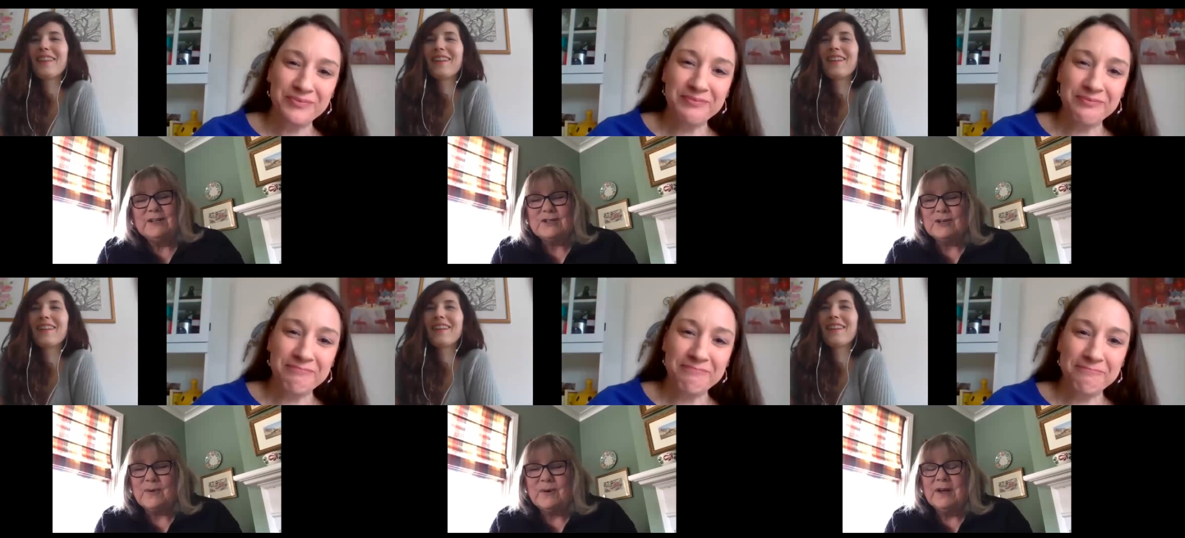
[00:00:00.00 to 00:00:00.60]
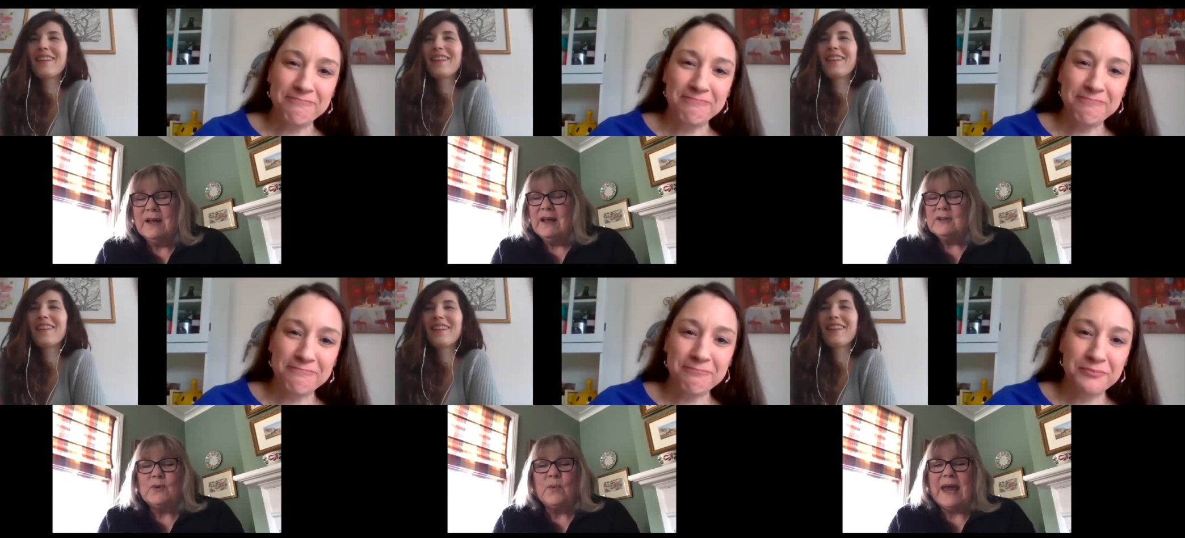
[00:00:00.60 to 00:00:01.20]
Speaker 1: to,
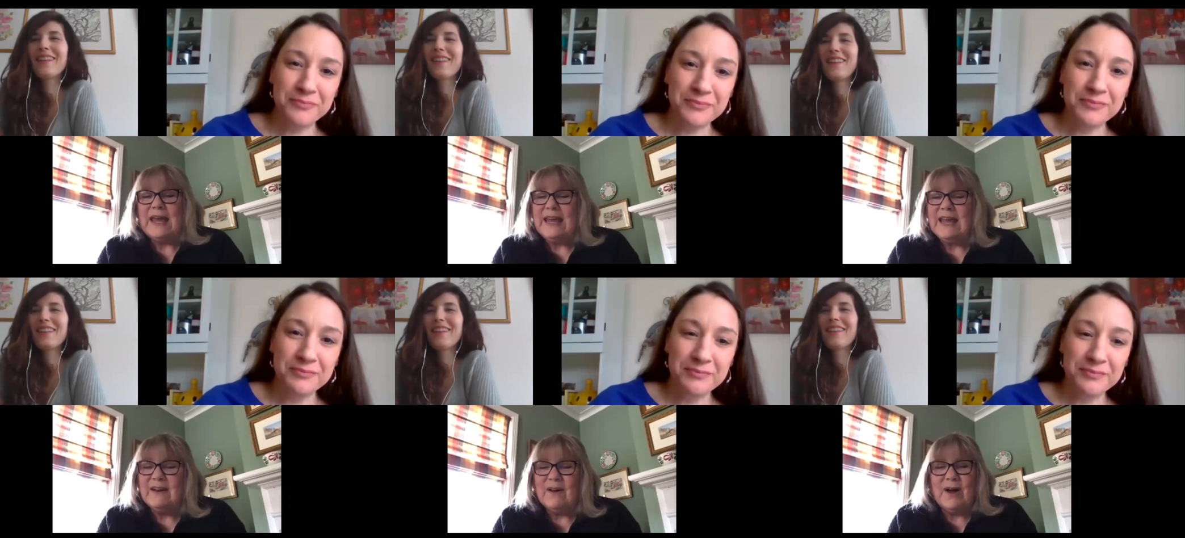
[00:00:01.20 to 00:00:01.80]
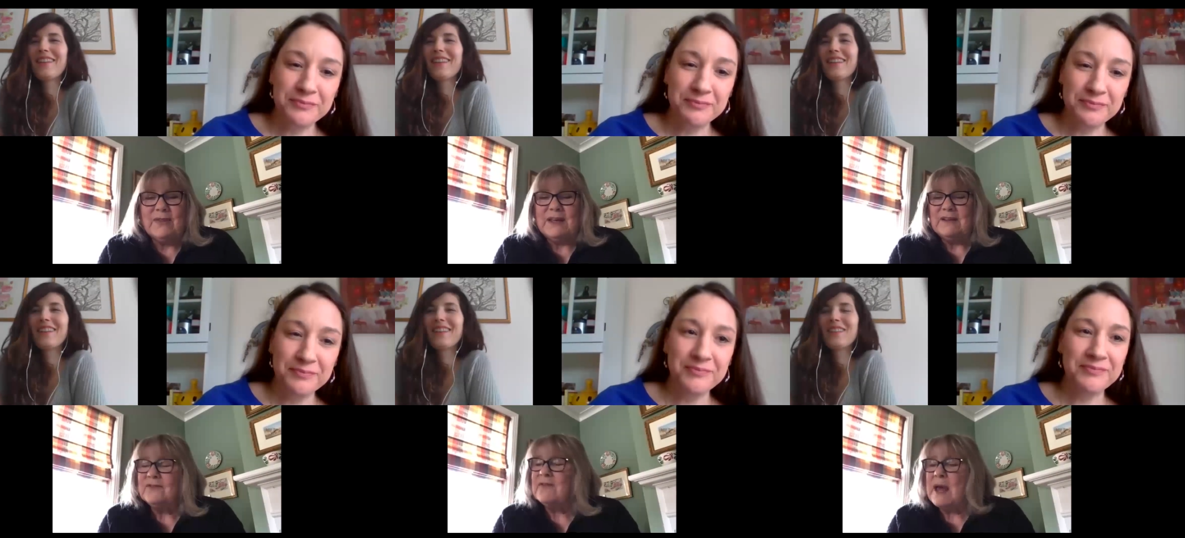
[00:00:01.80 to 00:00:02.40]
to weigh in on these
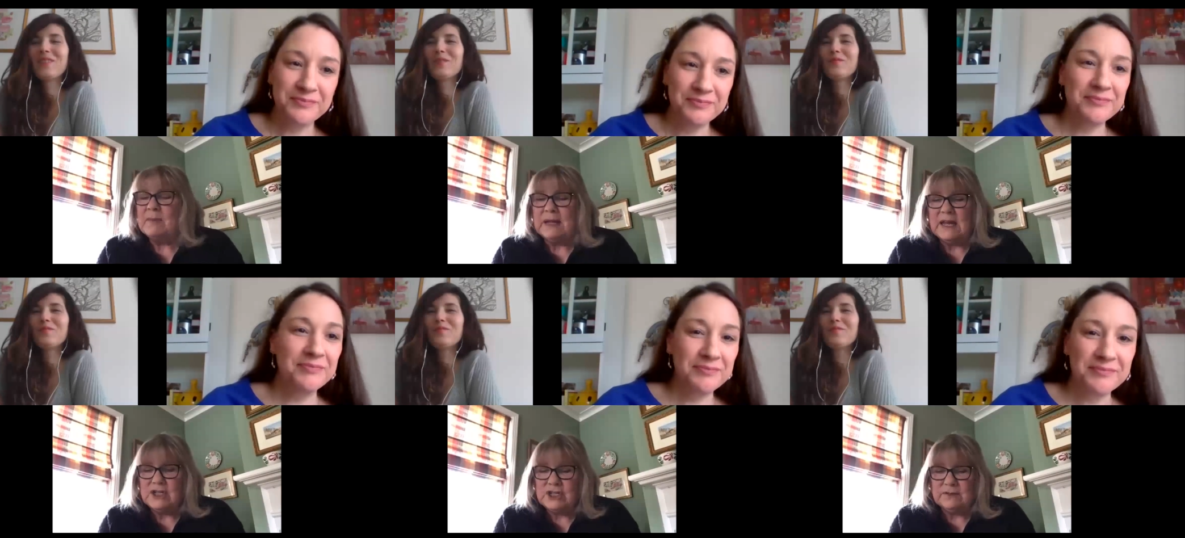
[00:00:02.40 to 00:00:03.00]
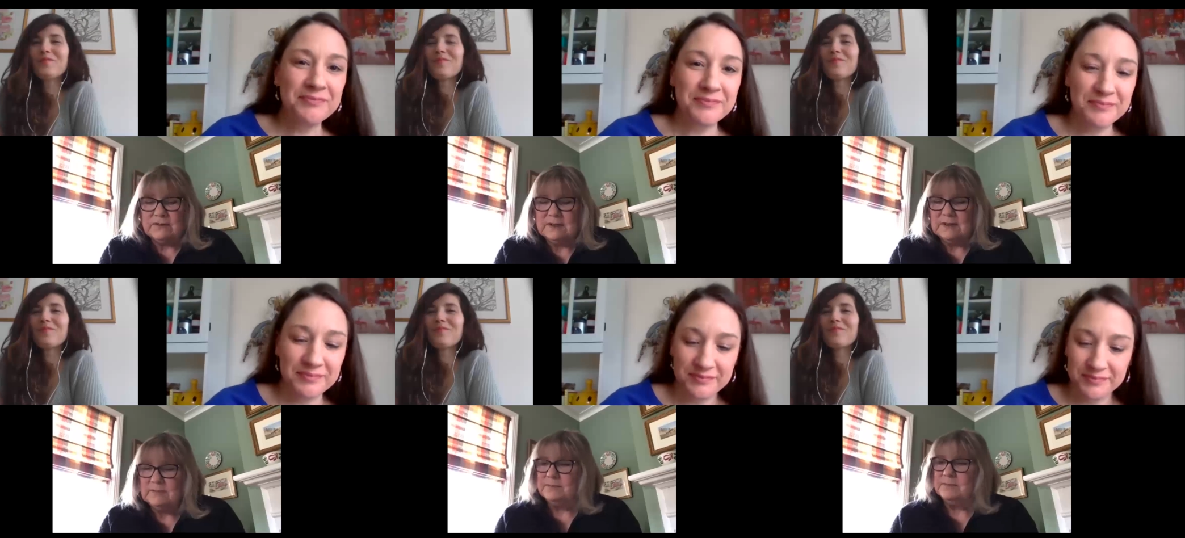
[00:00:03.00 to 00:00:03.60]
family issues.
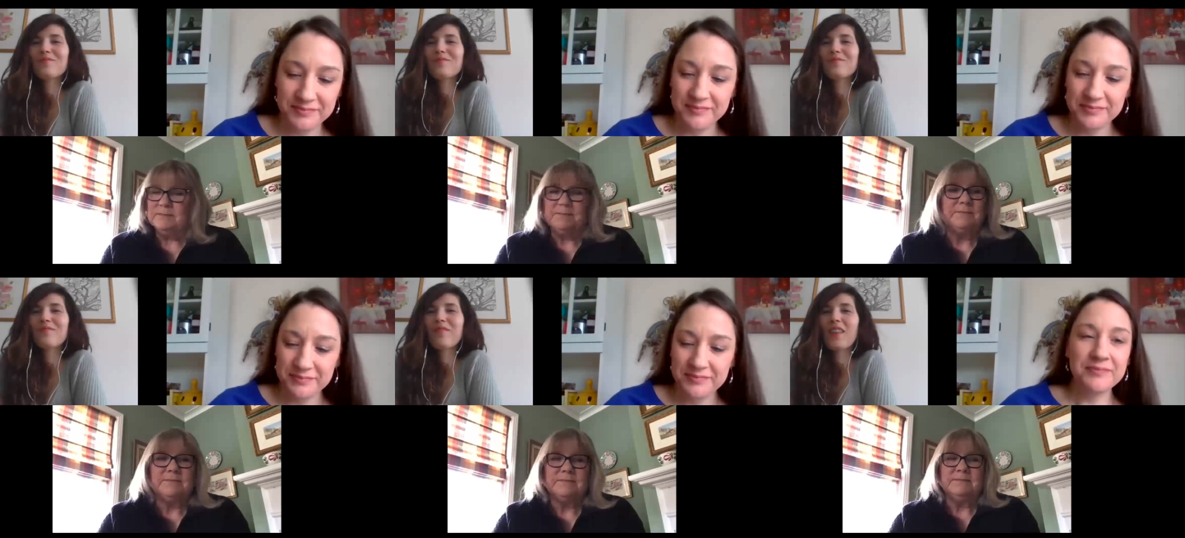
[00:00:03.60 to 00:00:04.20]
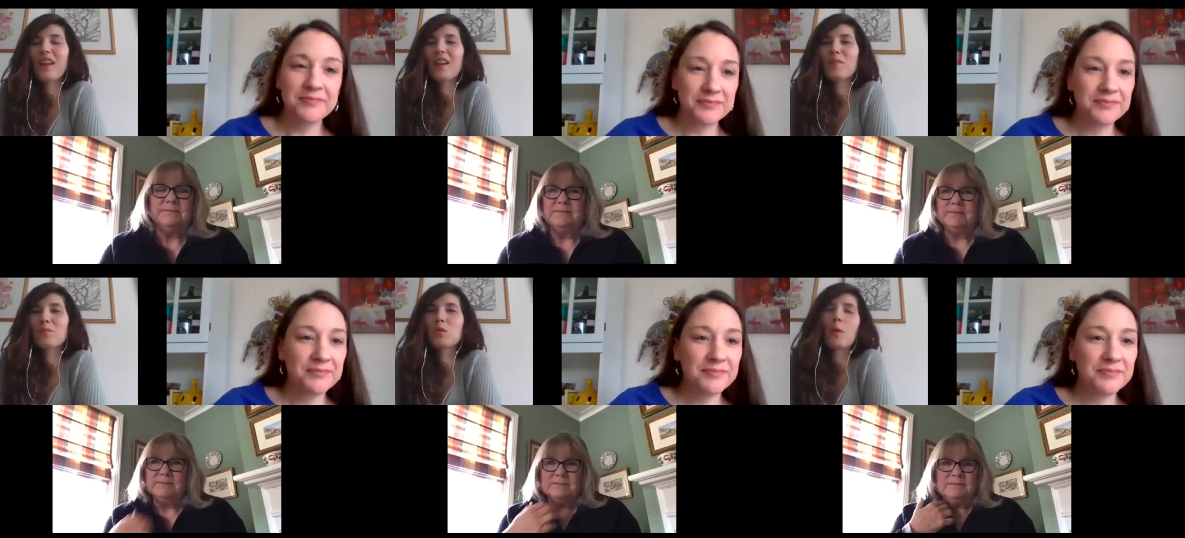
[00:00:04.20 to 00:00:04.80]

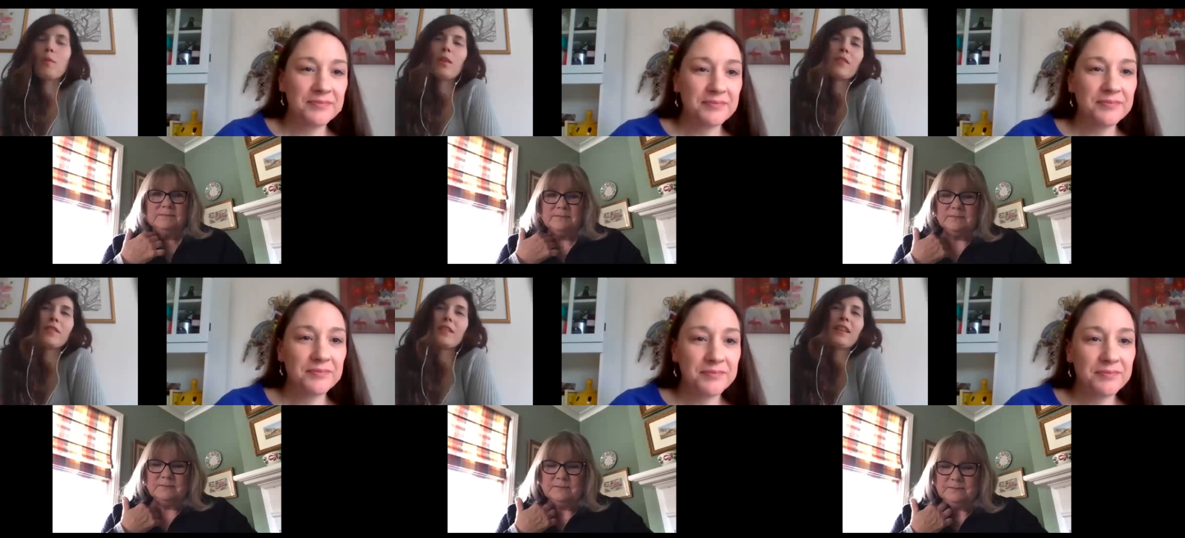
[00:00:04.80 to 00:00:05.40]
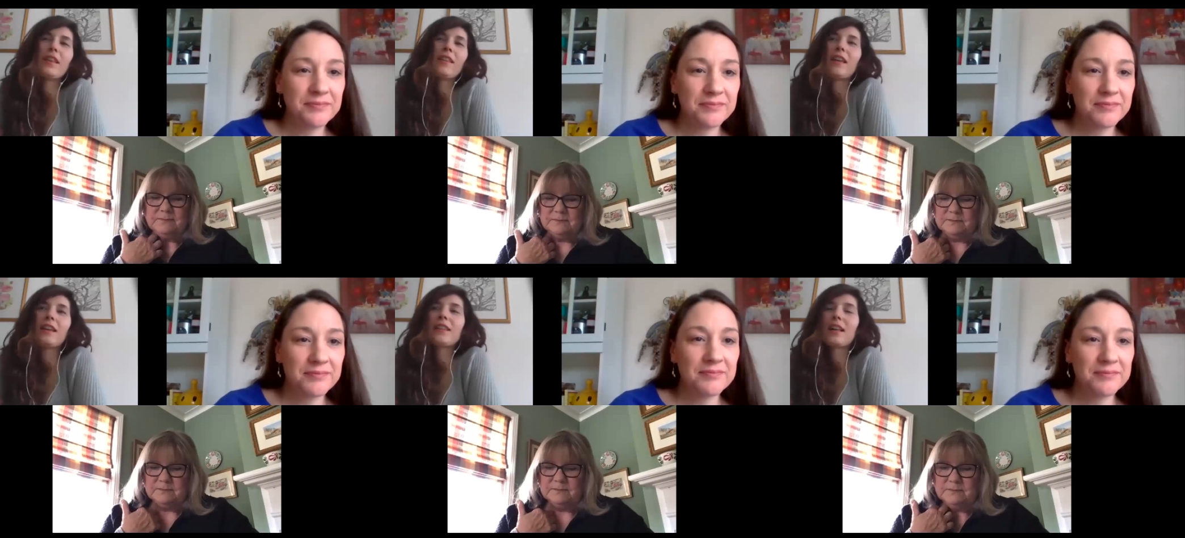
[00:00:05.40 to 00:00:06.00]
Speaker 2: Um, so I'm along
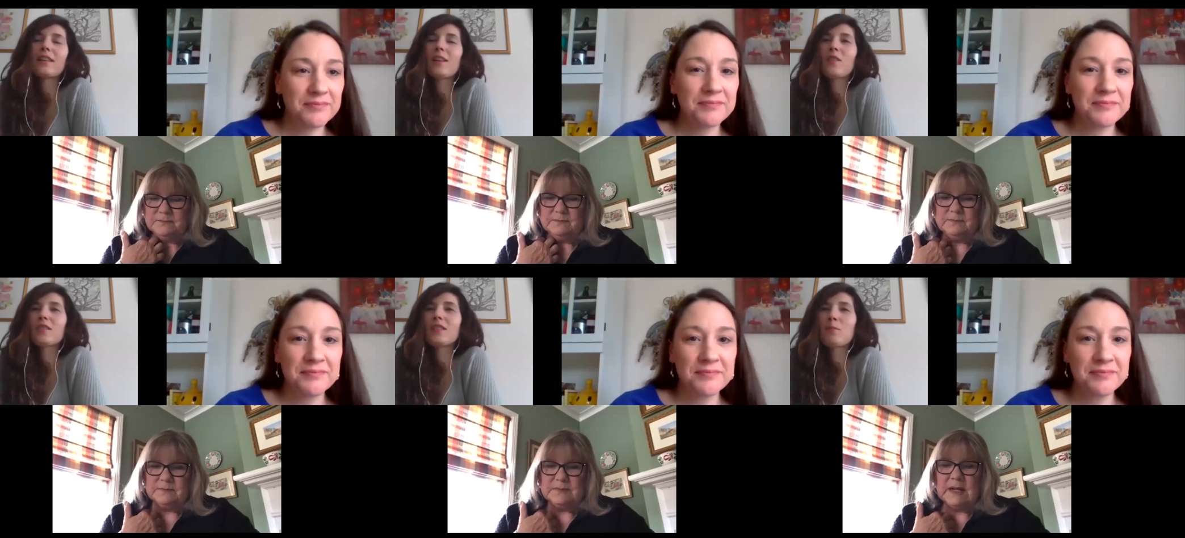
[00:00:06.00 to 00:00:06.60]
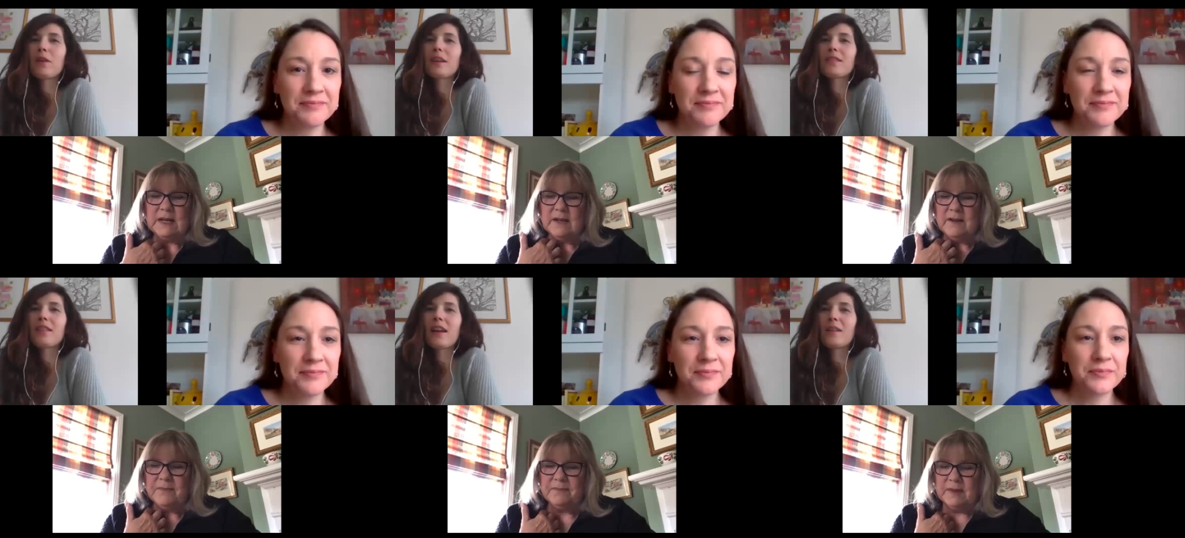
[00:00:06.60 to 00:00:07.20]
exactly along the same lines
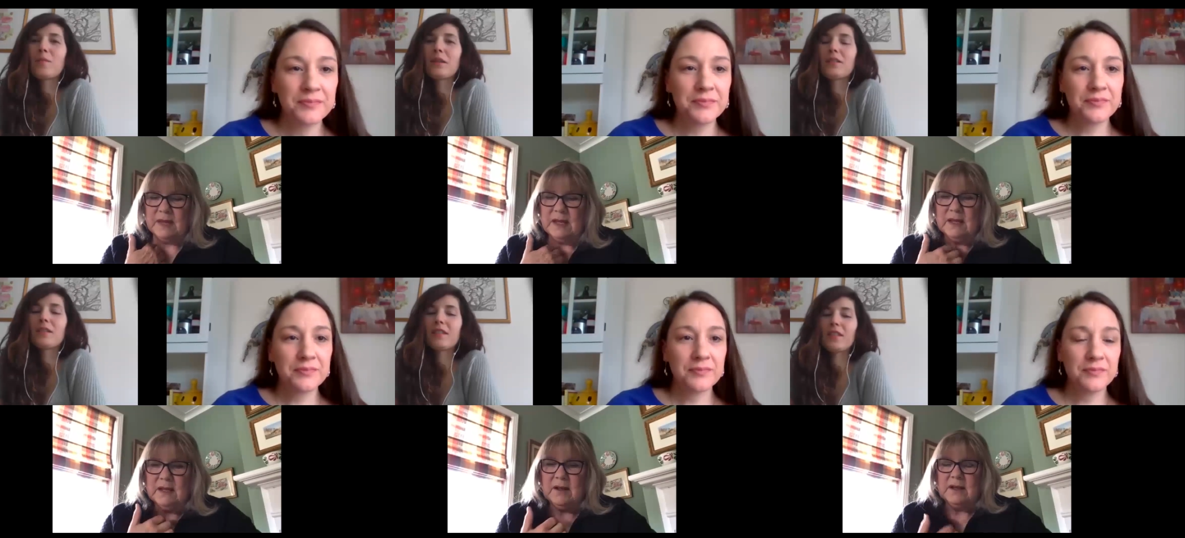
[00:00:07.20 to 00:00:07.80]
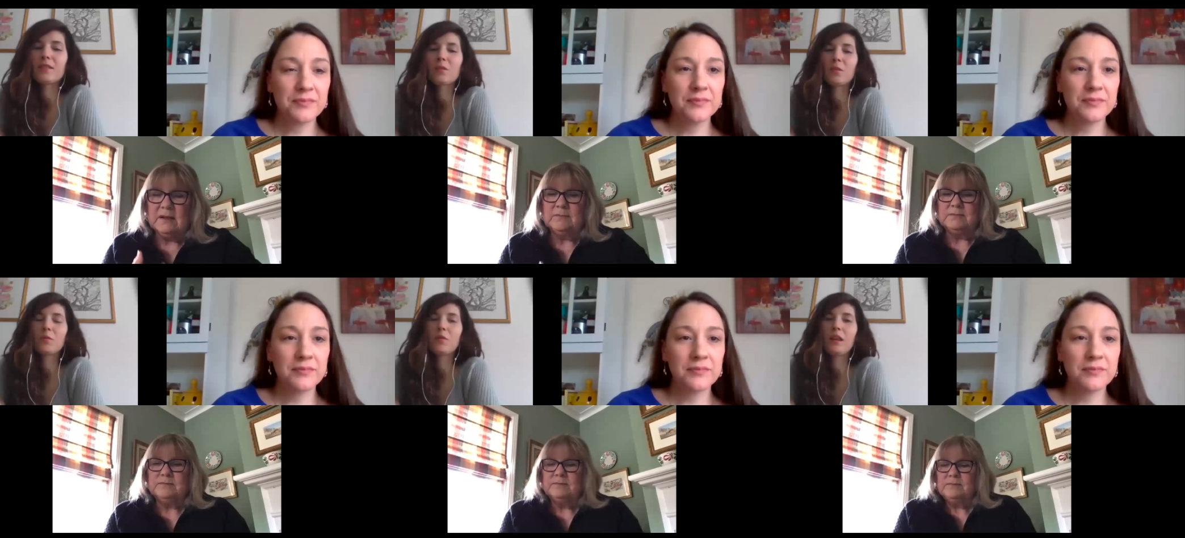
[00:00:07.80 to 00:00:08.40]
as Ann, basically.
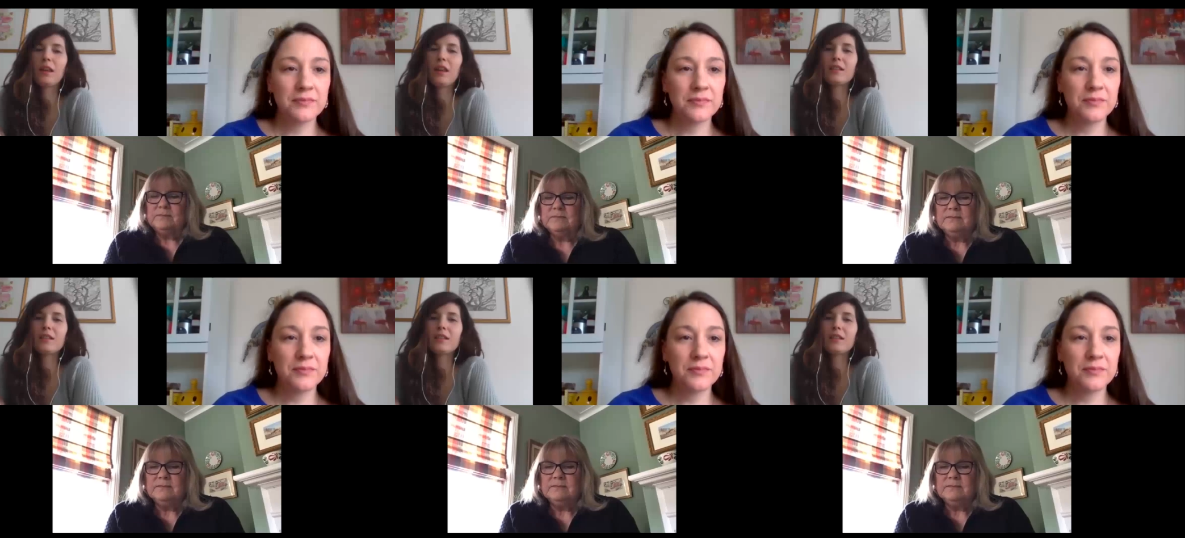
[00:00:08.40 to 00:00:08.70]
So it,